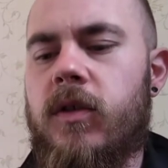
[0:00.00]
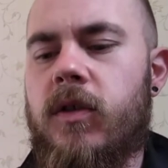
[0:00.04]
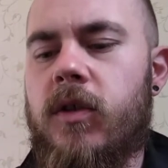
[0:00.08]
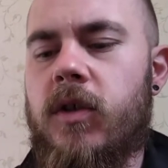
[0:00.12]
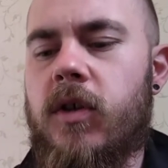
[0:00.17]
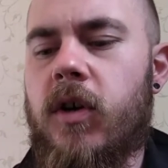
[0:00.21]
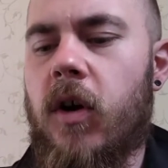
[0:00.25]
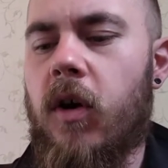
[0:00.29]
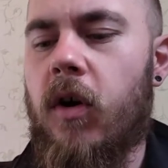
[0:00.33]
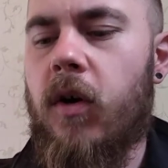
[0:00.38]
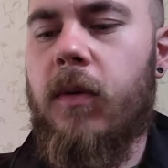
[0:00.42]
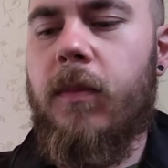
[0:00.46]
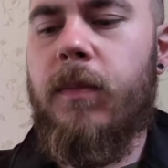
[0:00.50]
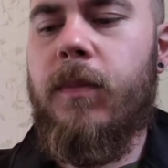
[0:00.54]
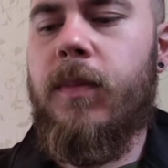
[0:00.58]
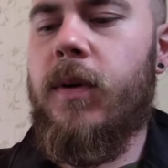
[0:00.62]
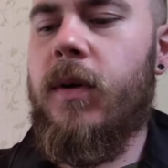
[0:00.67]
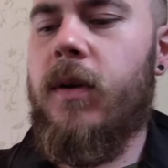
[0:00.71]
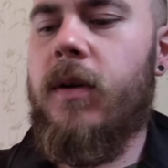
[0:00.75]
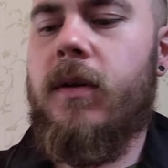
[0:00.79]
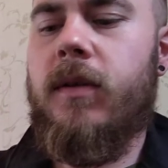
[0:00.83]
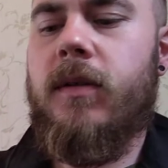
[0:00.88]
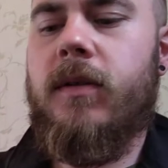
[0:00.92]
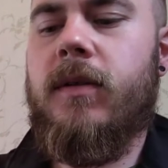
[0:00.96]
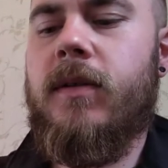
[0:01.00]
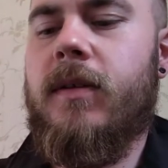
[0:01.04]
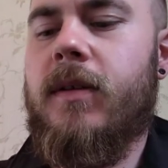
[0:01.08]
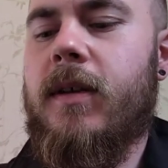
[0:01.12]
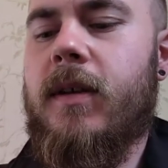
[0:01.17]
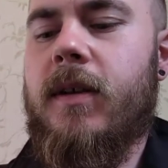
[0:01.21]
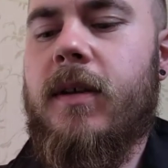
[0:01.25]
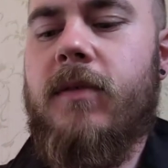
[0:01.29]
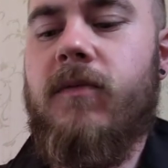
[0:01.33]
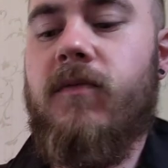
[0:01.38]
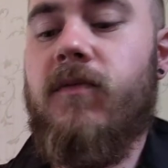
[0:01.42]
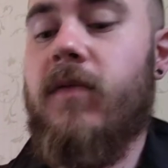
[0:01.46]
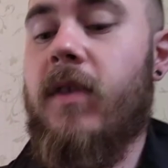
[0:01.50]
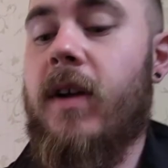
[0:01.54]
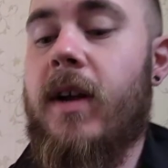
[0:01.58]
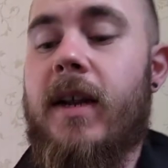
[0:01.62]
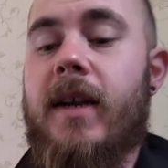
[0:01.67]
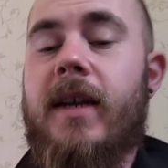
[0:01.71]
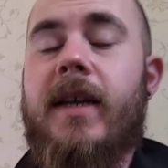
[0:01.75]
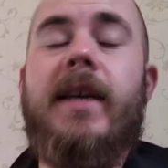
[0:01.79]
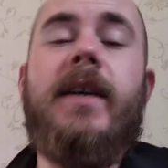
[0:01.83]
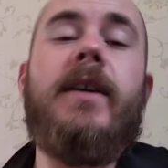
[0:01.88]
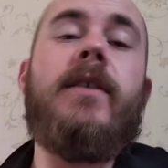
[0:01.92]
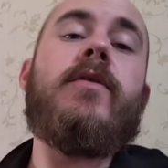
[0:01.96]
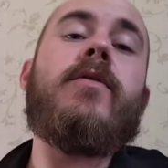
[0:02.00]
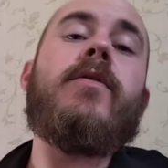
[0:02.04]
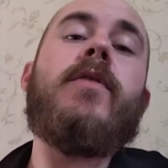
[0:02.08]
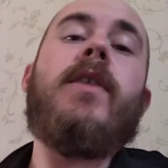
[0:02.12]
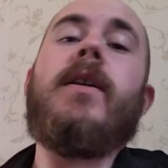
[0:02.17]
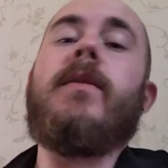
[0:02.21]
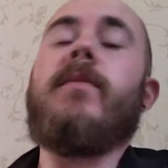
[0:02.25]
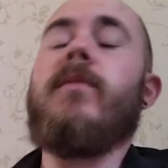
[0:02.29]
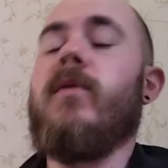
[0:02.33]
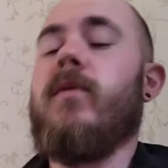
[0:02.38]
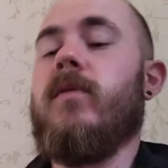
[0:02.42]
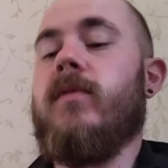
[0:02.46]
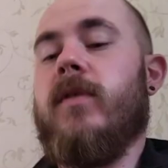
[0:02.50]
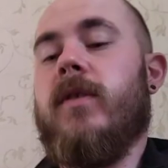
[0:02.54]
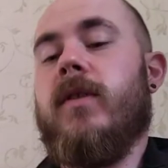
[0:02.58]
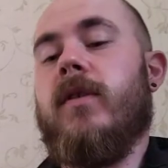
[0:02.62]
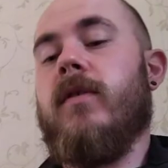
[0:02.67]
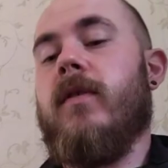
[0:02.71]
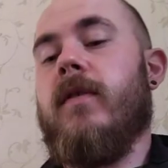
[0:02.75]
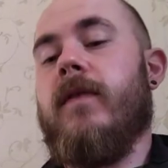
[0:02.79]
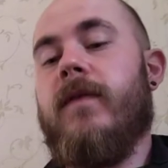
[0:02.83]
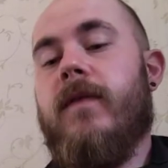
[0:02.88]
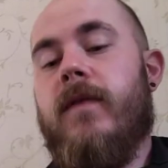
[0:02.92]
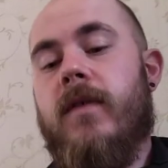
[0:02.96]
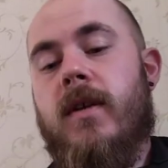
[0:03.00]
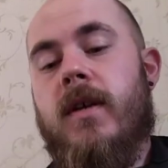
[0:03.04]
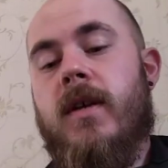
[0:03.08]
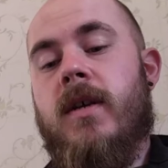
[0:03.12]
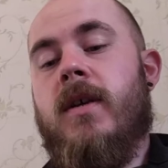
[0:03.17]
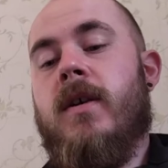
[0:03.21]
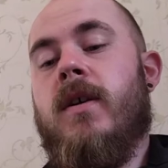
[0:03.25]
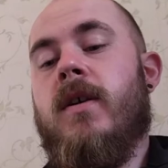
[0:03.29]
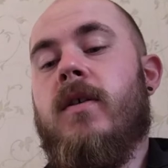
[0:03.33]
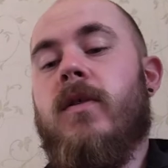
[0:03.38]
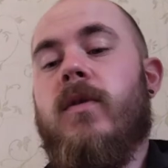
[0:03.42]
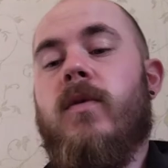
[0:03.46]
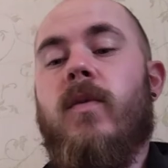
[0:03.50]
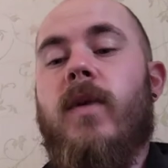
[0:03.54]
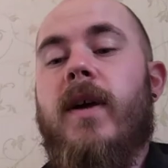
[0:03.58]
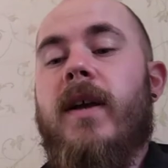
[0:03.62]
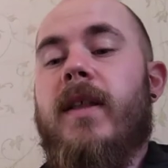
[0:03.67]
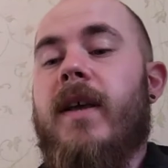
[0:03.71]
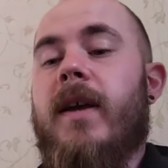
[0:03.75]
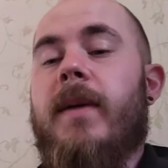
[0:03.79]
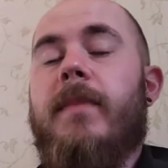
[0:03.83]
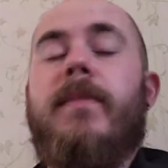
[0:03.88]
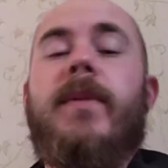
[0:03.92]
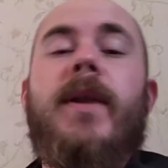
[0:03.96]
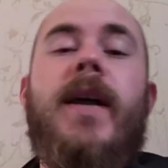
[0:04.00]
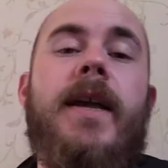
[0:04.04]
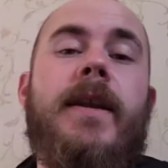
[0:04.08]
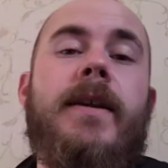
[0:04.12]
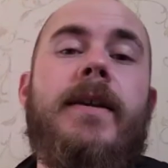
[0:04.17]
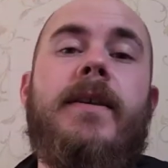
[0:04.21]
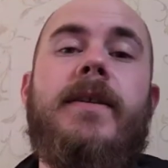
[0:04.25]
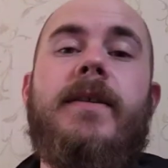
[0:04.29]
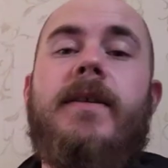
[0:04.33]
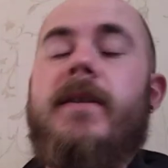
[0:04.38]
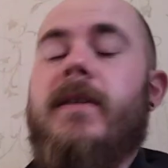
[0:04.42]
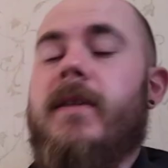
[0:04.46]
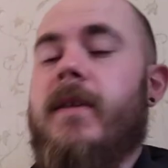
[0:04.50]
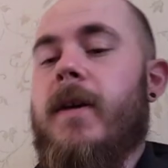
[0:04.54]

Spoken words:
top. Really incredible stuff, the way they blend.